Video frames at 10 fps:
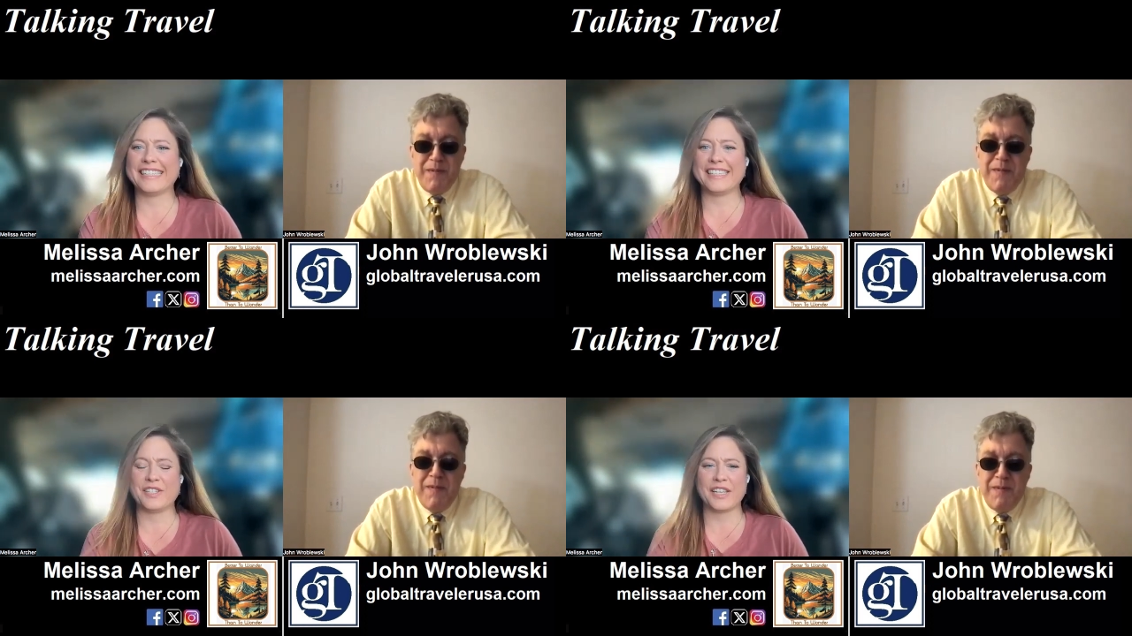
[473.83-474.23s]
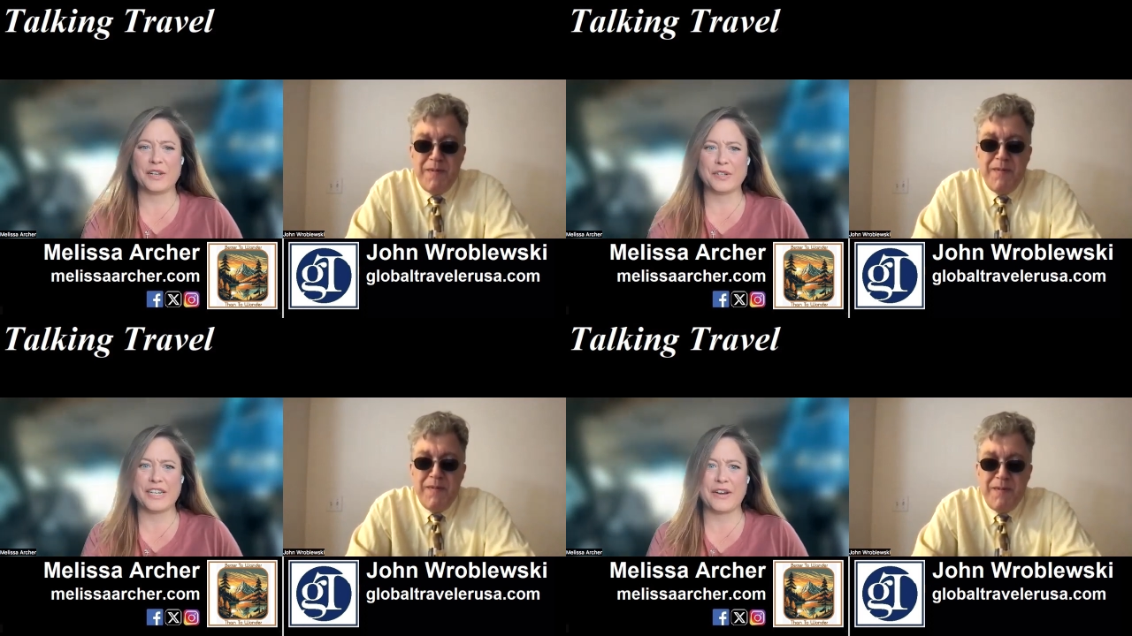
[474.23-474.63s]
Speaker 1: because it's just
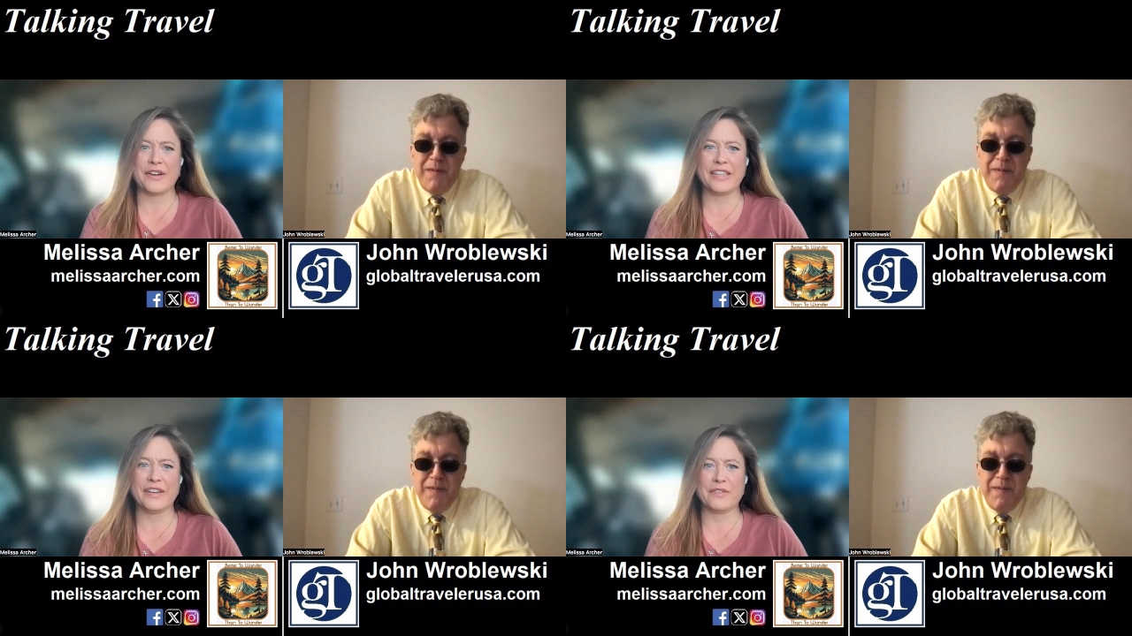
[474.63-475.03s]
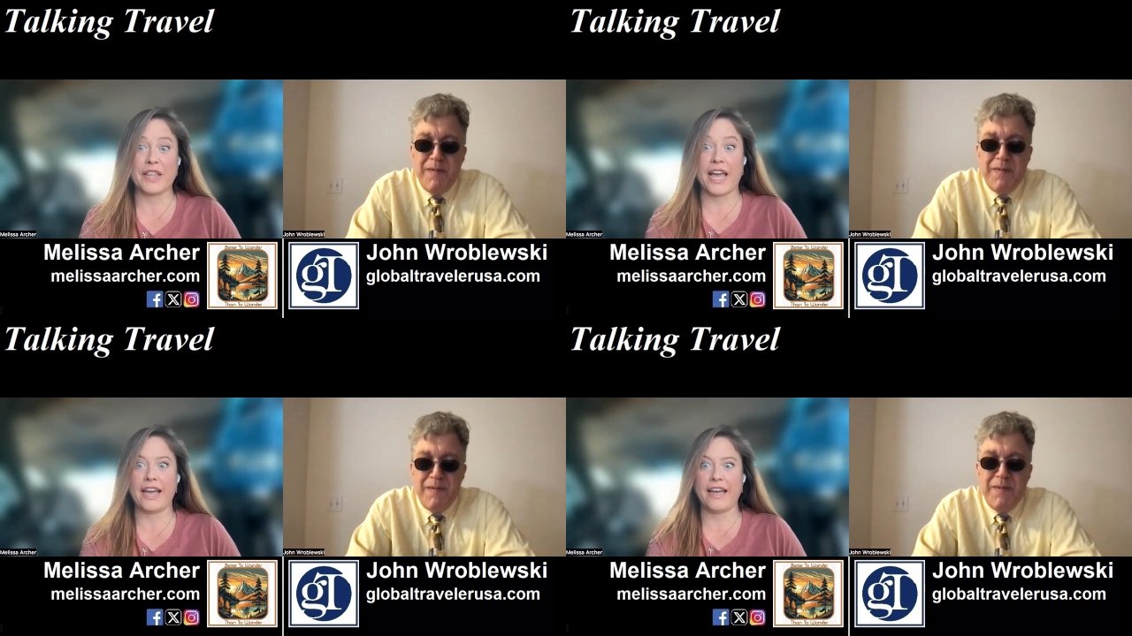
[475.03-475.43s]
like you're staring there for
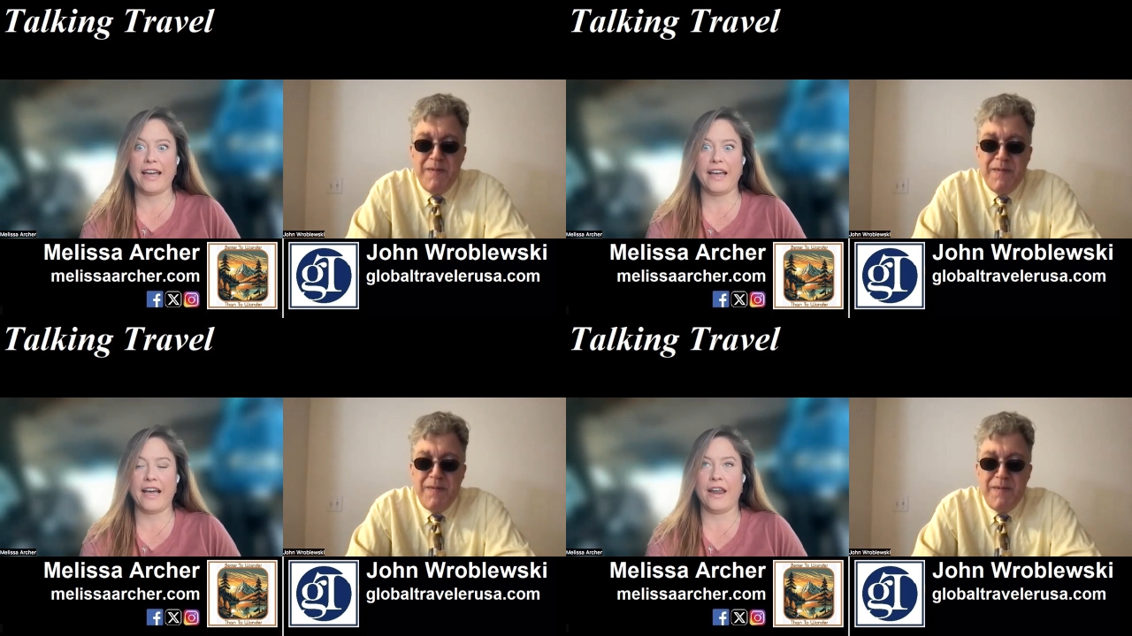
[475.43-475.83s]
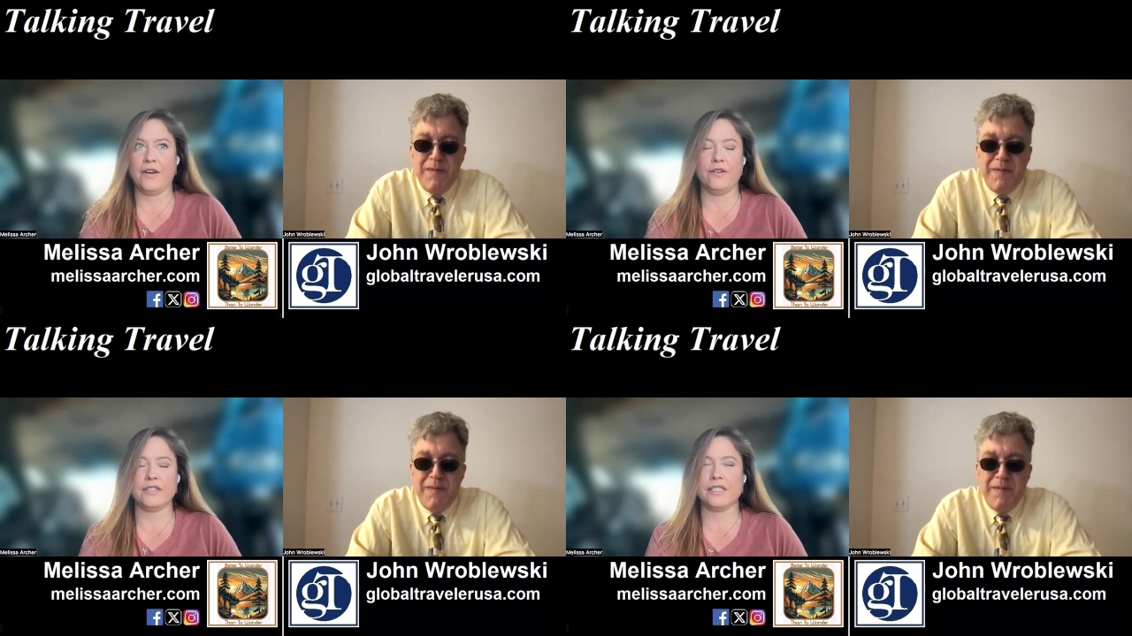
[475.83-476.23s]
like, I
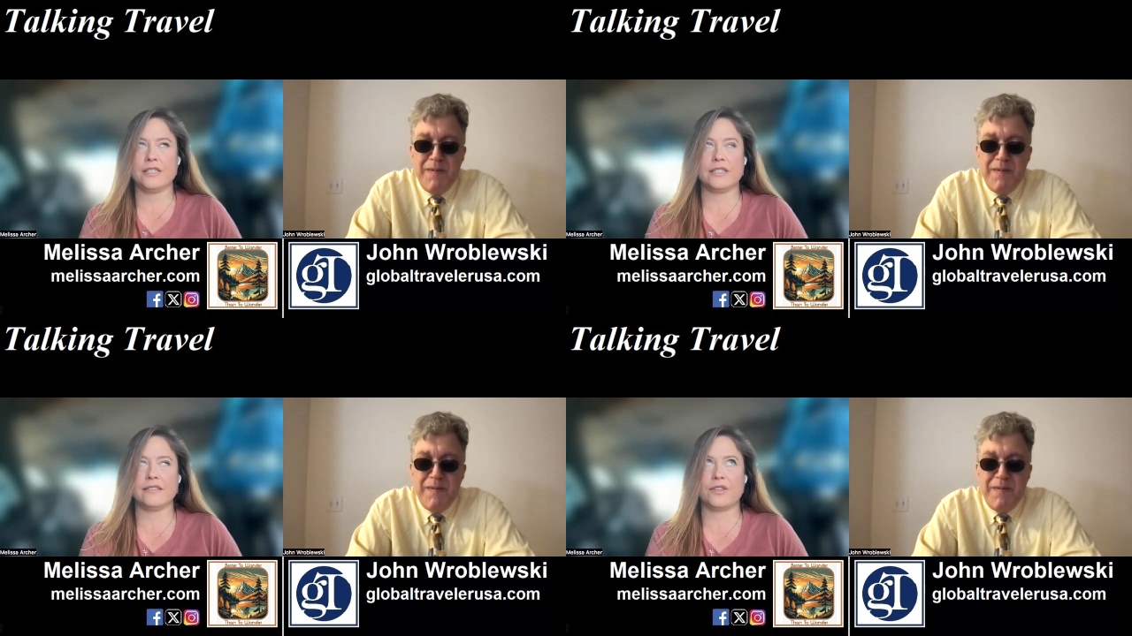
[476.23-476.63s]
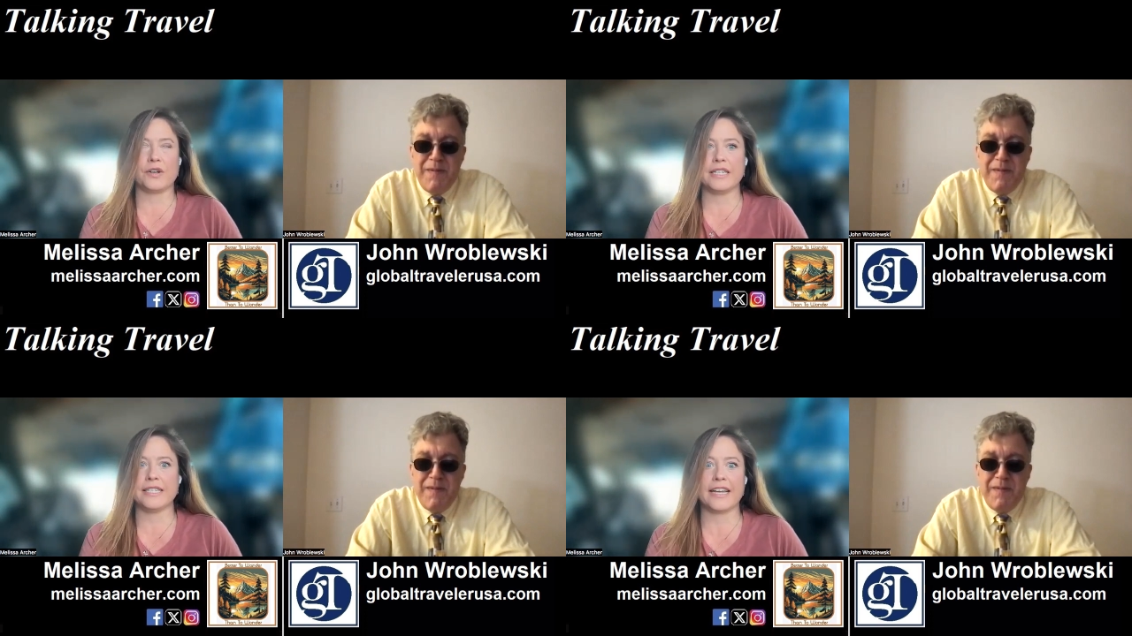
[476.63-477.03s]
don't know, it's
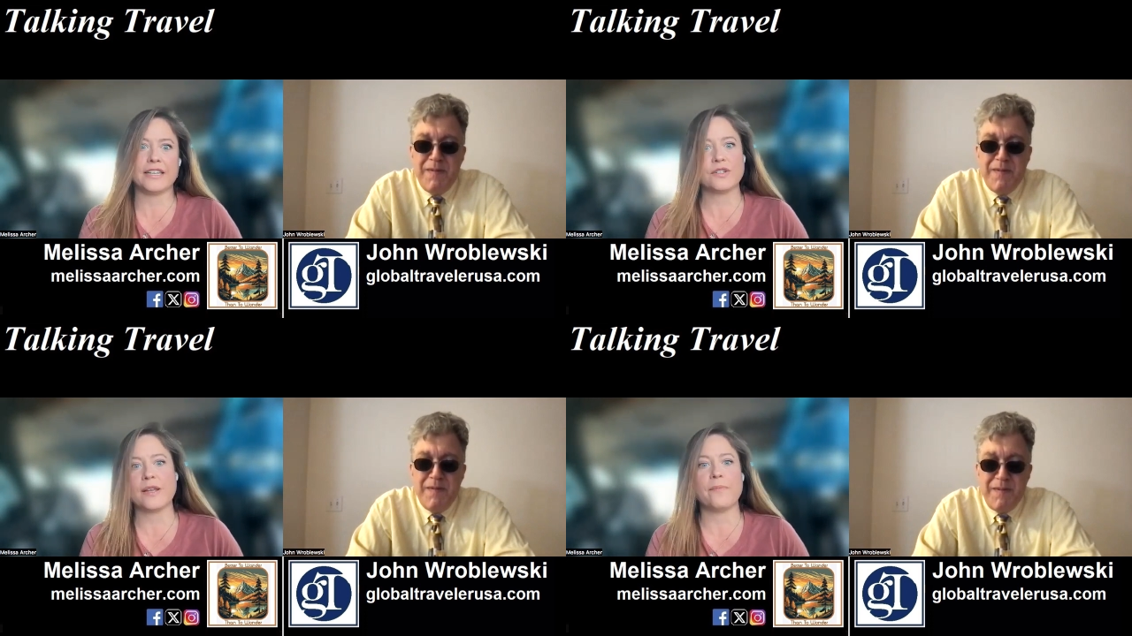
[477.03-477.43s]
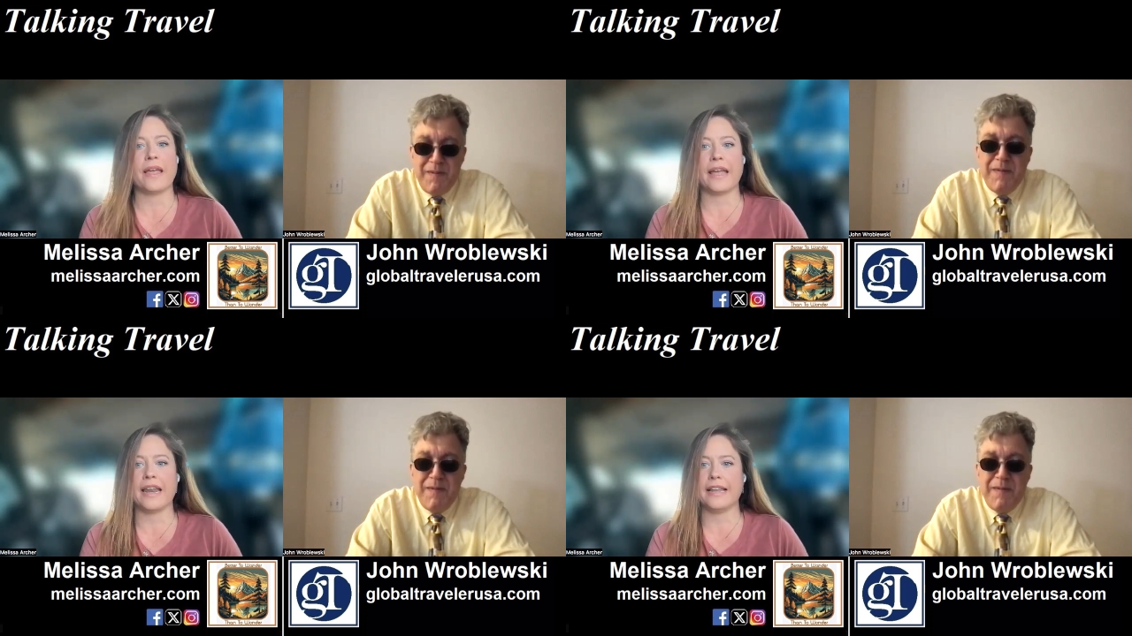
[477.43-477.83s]
30 seconds or something.